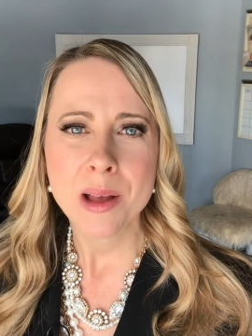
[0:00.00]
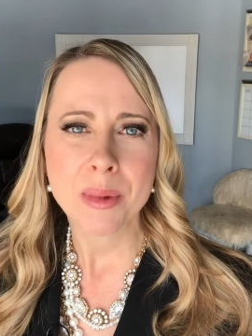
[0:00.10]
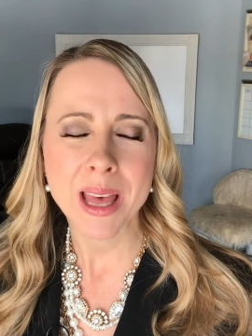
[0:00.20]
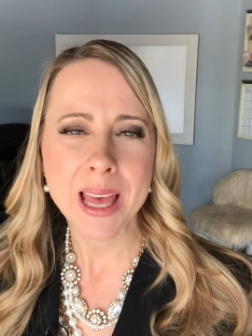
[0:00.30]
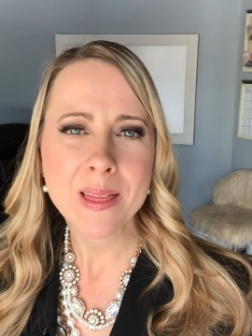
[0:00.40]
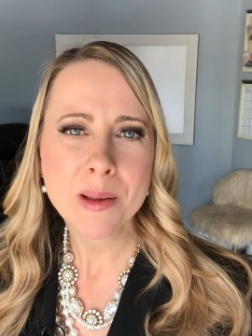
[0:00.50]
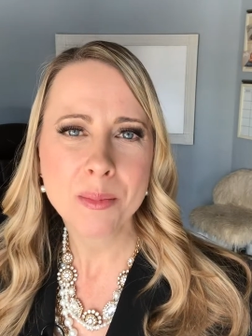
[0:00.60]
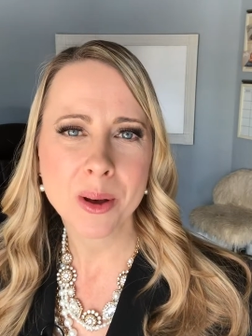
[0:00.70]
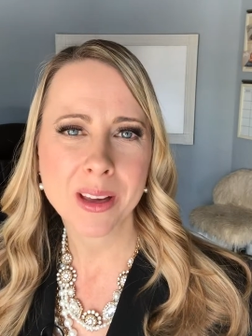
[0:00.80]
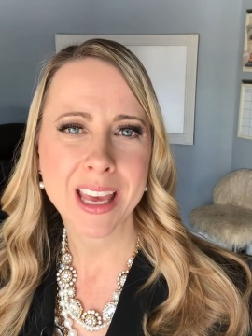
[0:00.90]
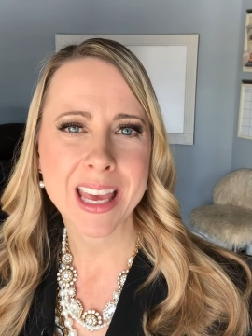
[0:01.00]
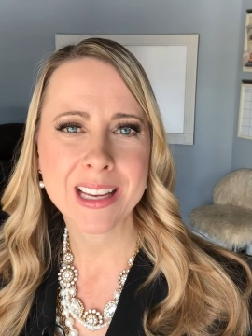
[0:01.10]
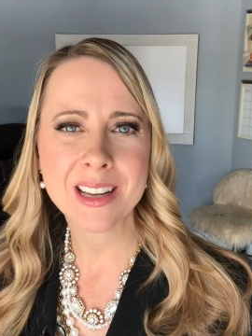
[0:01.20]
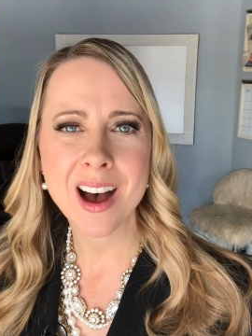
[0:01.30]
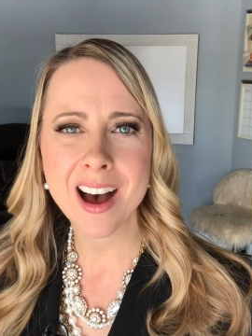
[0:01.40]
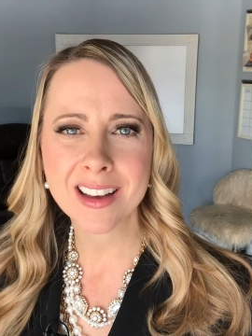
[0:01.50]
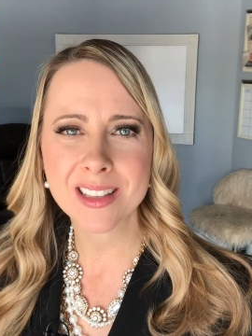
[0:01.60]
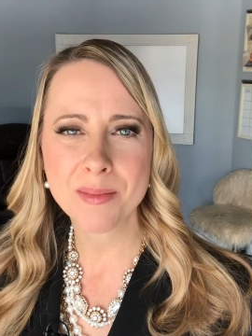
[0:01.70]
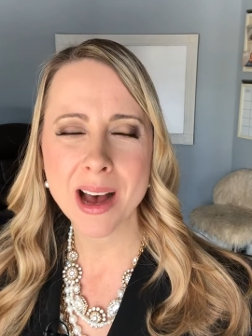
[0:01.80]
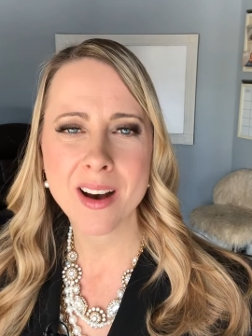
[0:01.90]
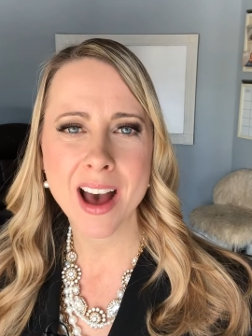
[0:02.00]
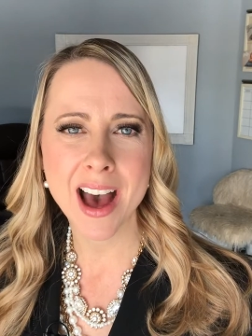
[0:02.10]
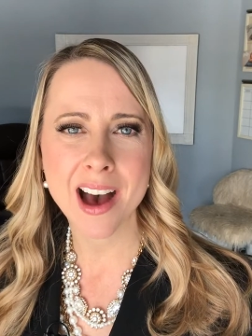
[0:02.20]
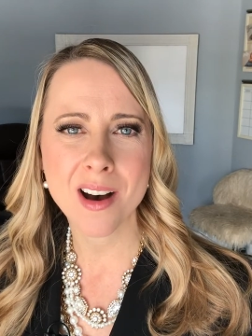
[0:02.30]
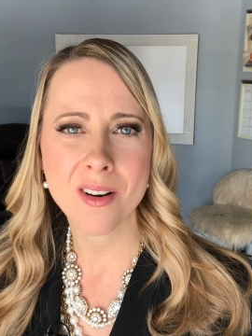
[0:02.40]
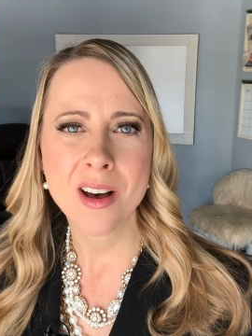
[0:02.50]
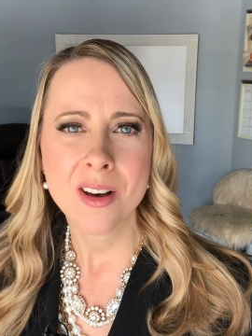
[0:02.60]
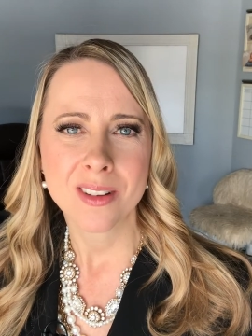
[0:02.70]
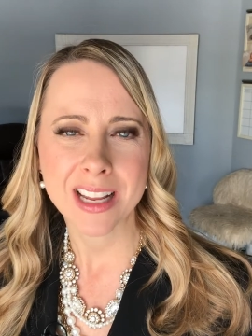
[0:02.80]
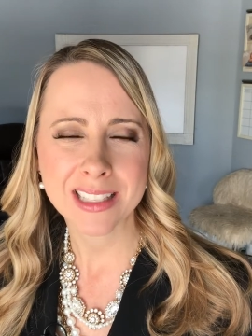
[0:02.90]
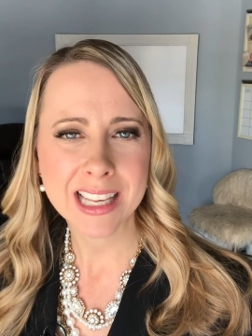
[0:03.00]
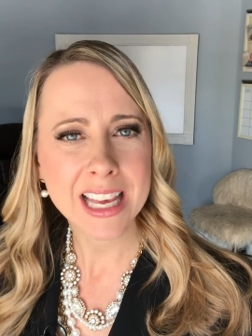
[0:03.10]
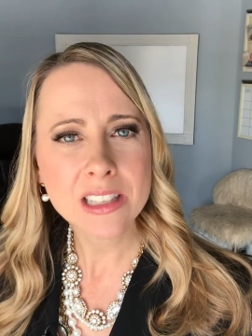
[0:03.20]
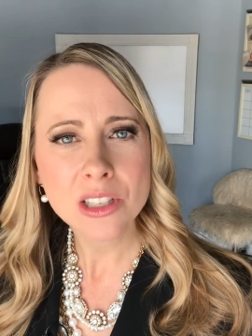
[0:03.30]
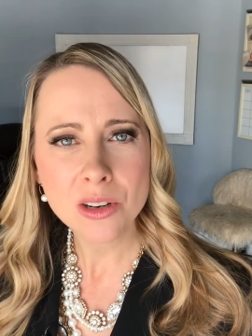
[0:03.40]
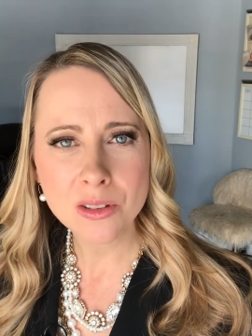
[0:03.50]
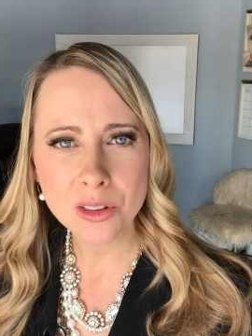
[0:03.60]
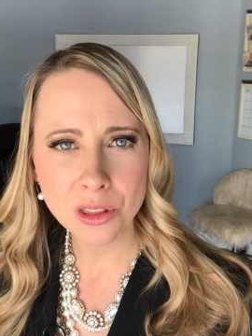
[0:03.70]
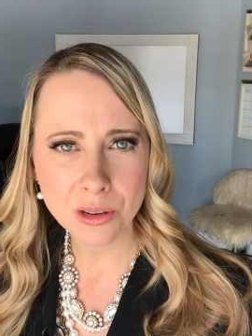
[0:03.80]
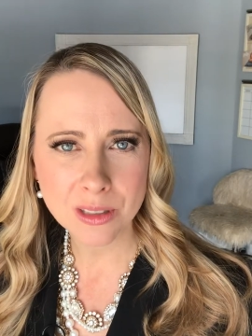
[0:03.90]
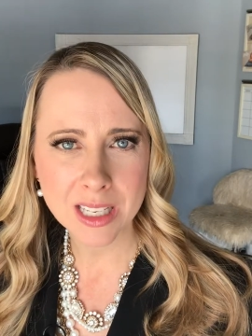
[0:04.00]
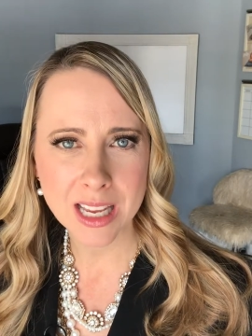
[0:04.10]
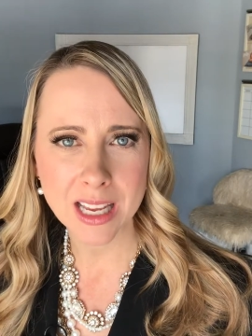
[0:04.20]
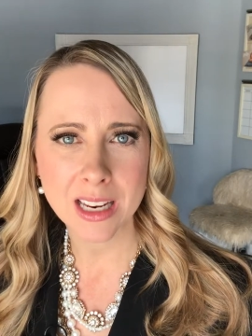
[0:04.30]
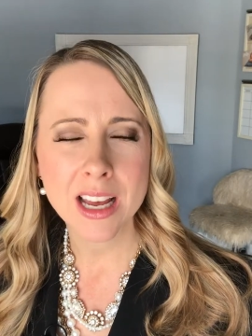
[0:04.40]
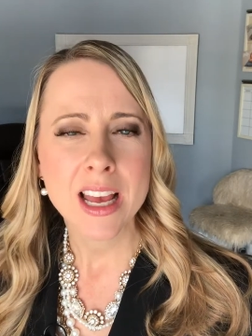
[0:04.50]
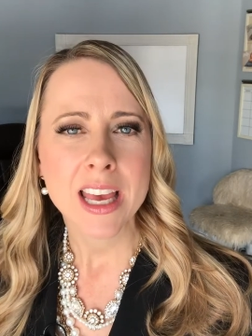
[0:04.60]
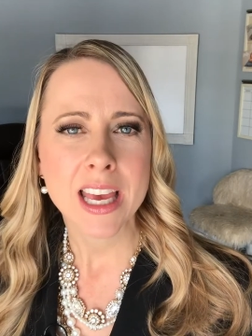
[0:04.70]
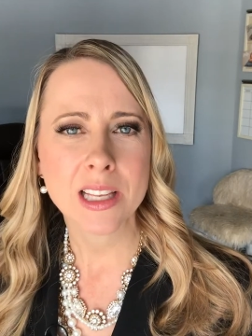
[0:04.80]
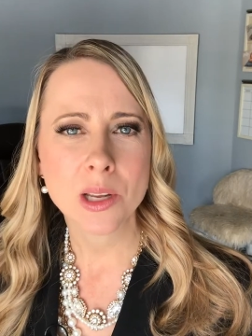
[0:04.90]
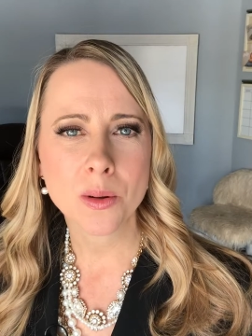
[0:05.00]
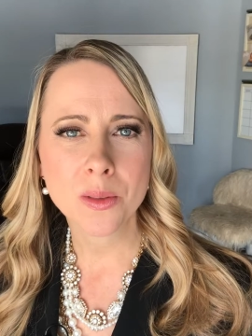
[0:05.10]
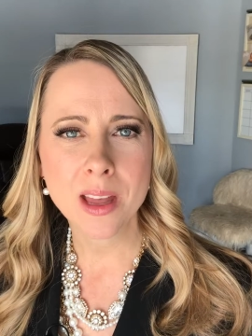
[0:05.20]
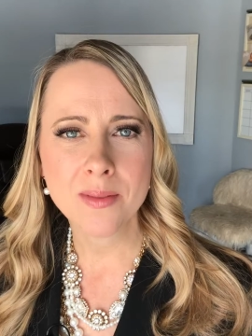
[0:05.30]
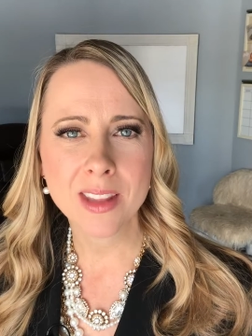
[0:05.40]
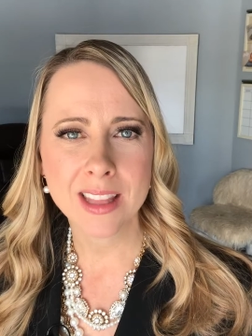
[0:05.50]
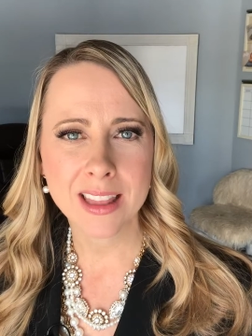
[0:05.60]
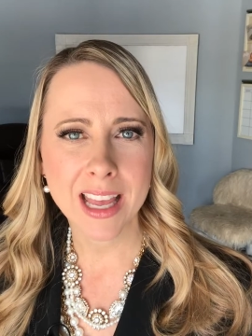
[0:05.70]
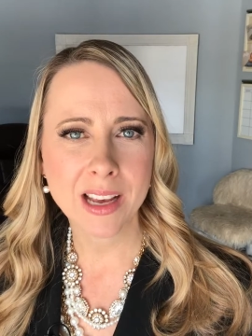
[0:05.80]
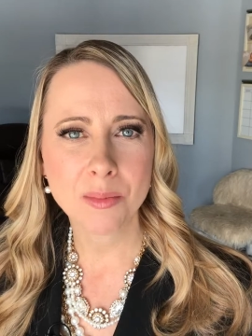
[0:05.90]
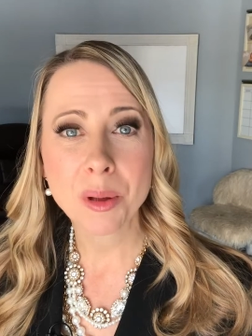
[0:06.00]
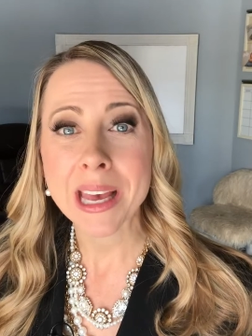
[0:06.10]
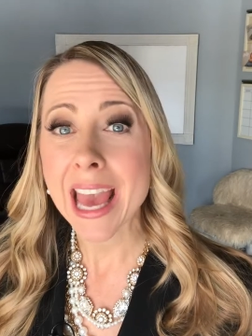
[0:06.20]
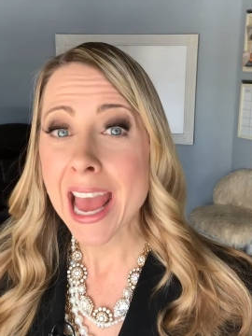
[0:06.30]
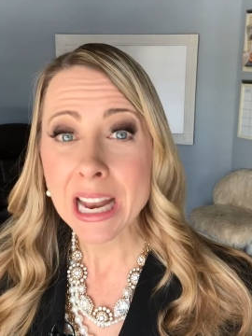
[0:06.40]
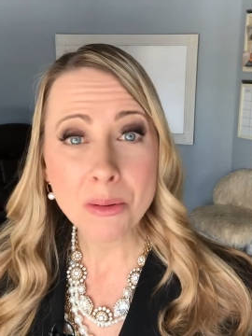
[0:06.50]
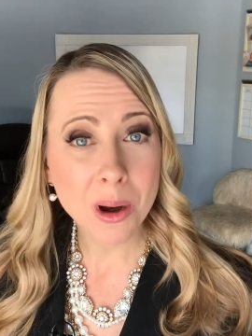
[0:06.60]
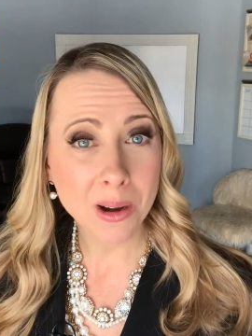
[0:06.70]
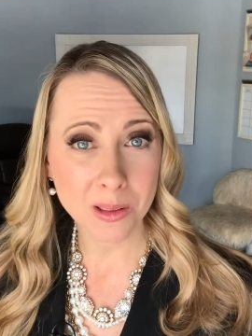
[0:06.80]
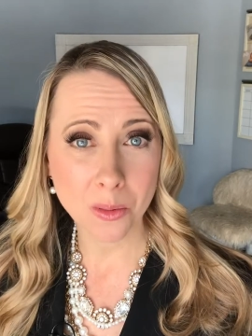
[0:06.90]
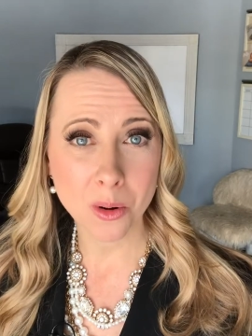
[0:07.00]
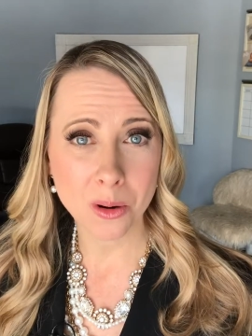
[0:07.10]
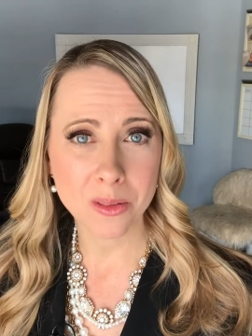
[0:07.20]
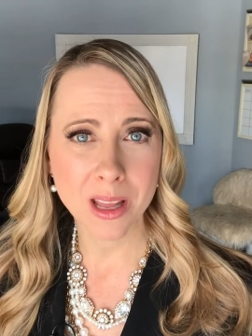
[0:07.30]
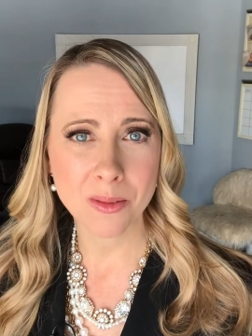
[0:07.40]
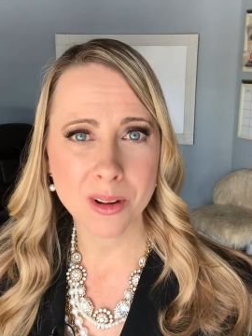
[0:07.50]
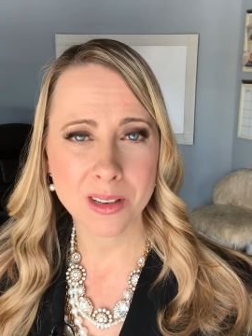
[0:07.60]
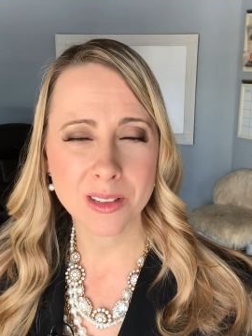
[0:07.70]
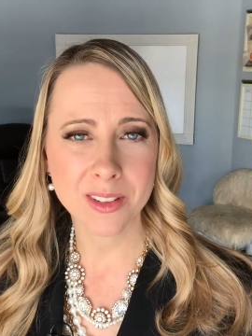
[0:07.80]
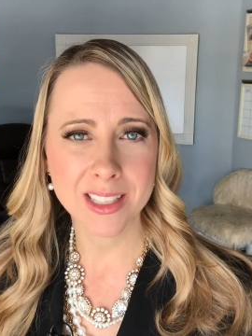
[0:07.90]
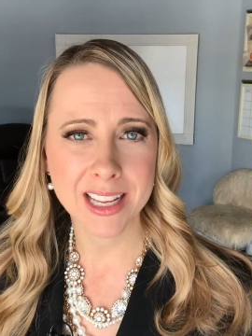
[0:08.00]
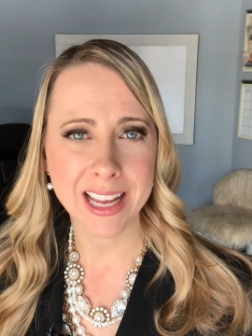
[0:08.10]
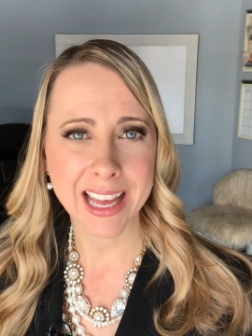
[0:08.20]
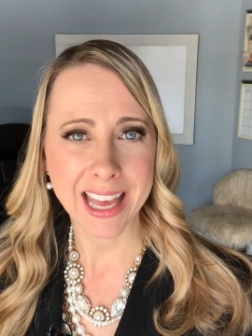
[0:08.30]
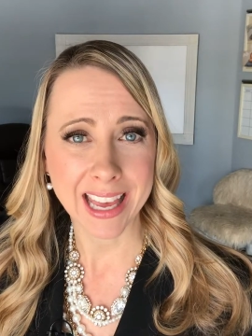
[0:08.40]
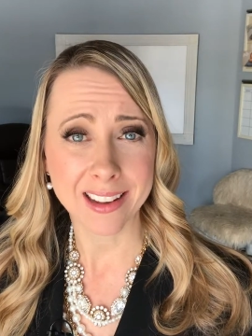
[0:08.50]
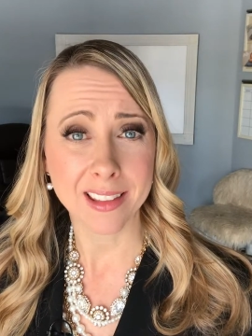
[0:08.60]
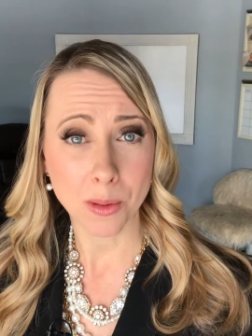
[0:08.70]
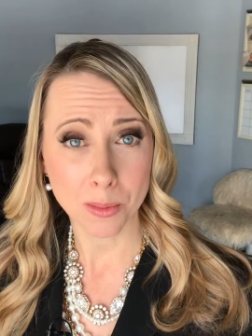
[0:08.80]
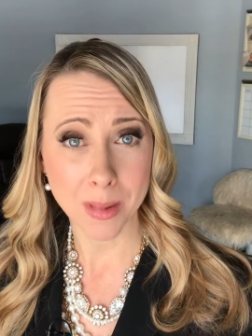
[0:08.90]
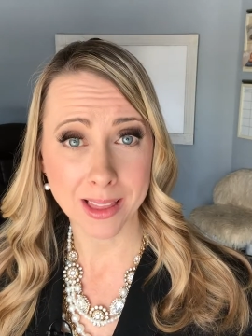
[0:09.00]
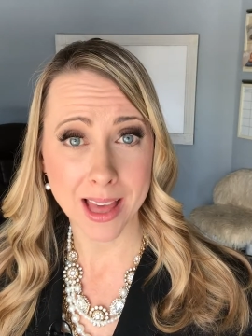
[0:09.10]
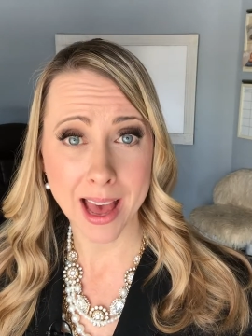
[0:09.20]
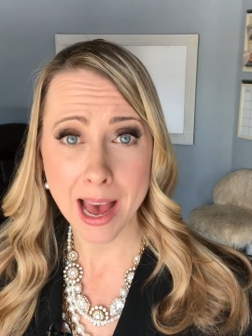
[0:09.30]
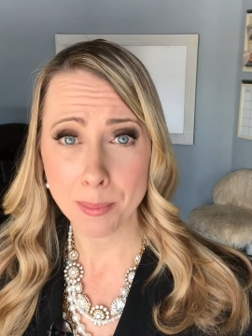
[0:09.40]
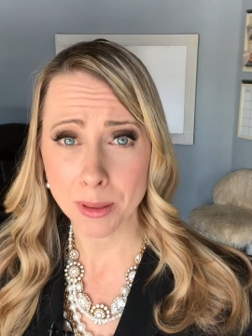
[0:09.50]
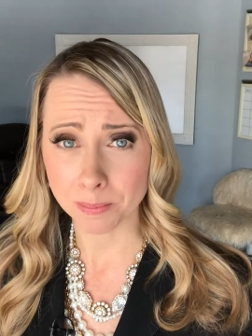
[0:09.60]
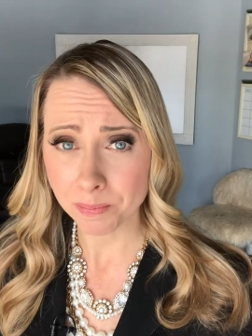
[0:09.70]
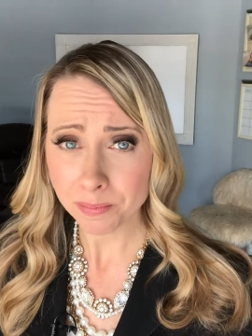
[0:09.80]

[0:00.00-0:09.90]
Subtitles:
But in the book, he talks about how when his kids turned 13, he told them that they could pick anywhere in the world they wanted to visit, and they would make that happen.